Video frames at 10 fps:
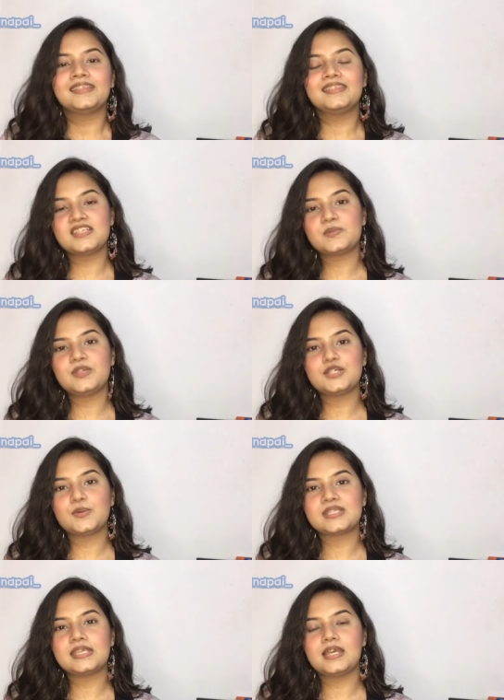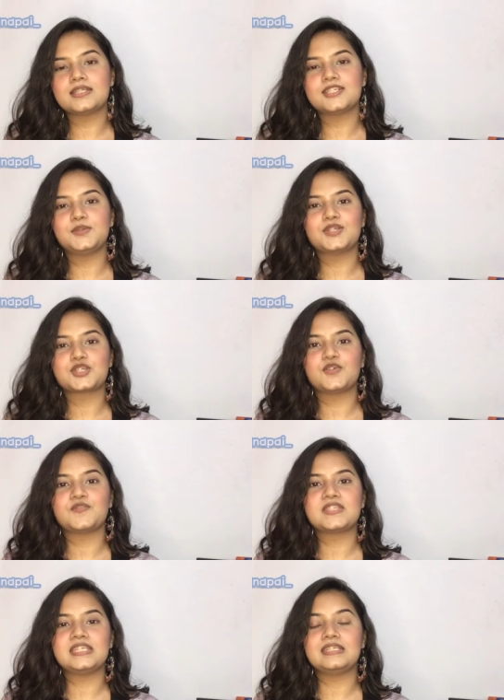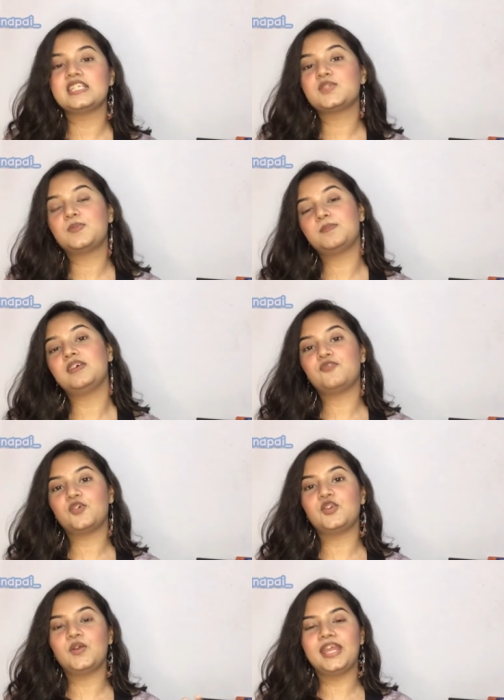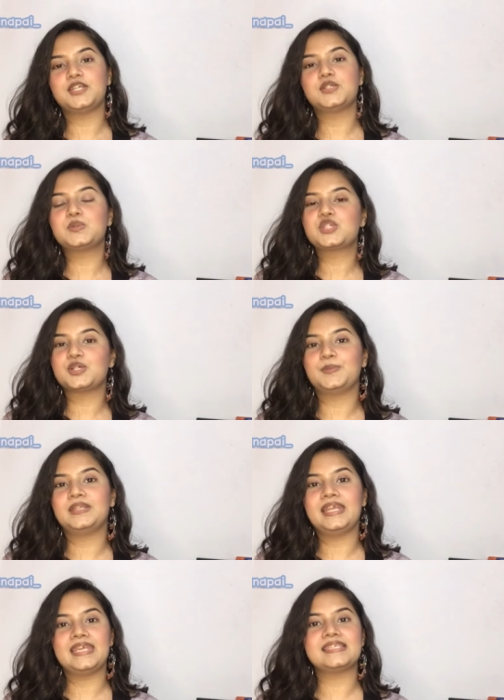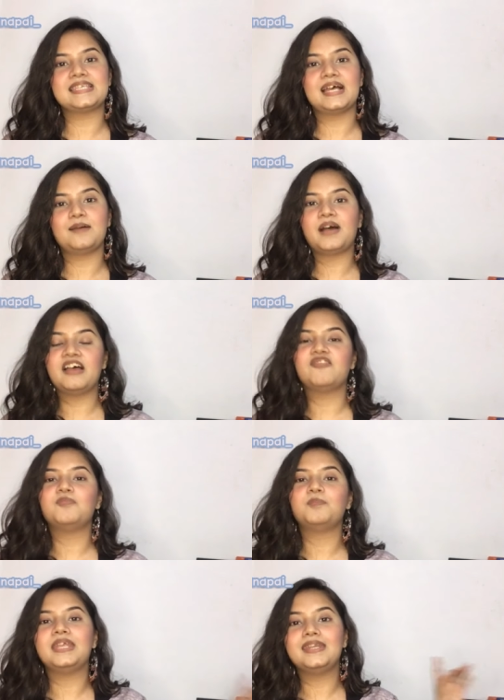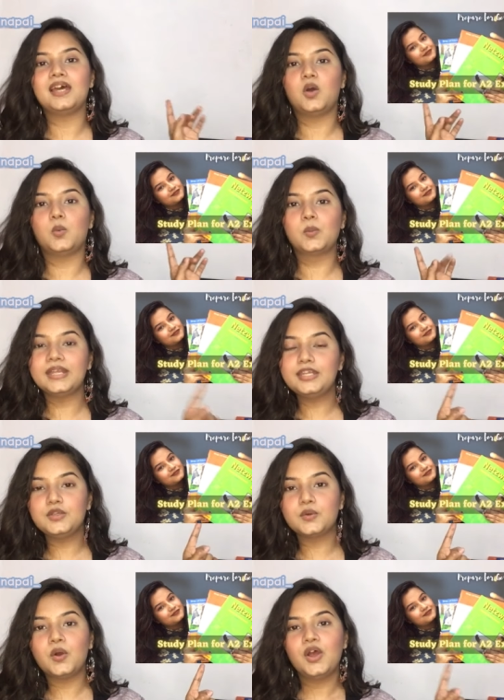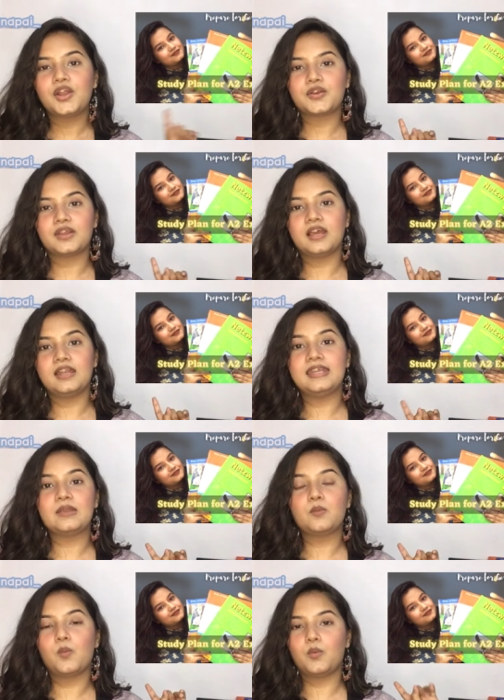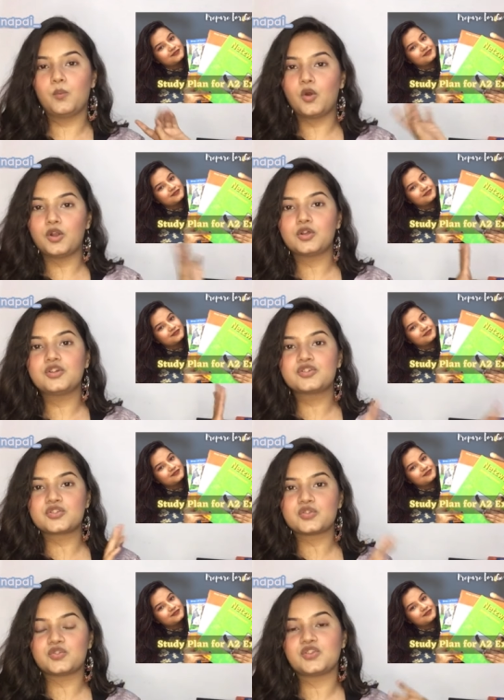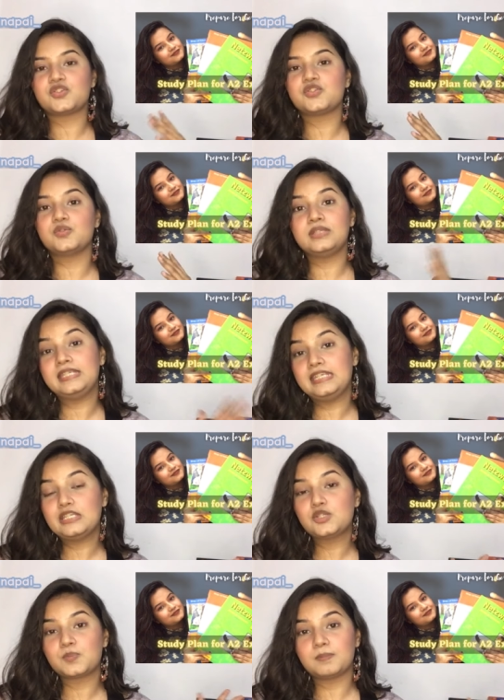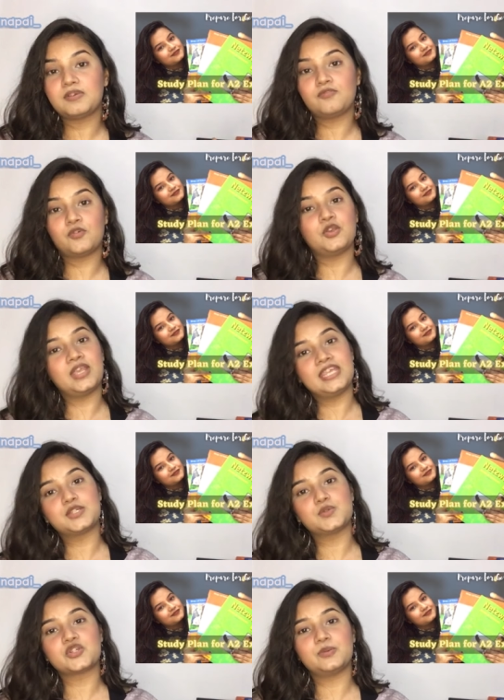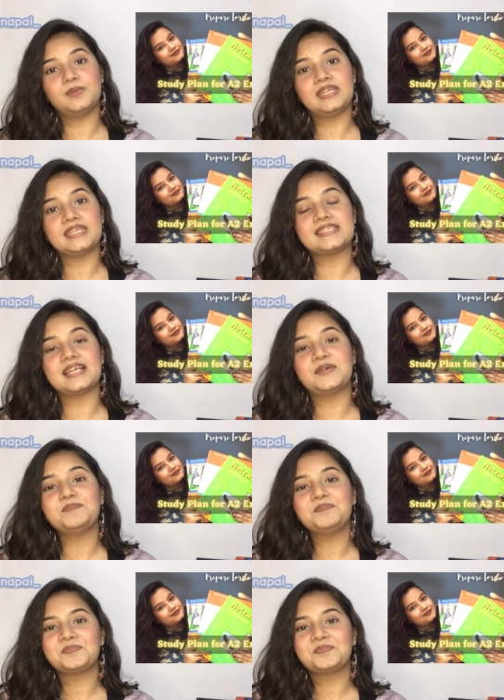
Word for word: This video is the continuation of series prepare for your A2 German exam. I have made a video regarding what all resources you need to prepare for your A2 German exam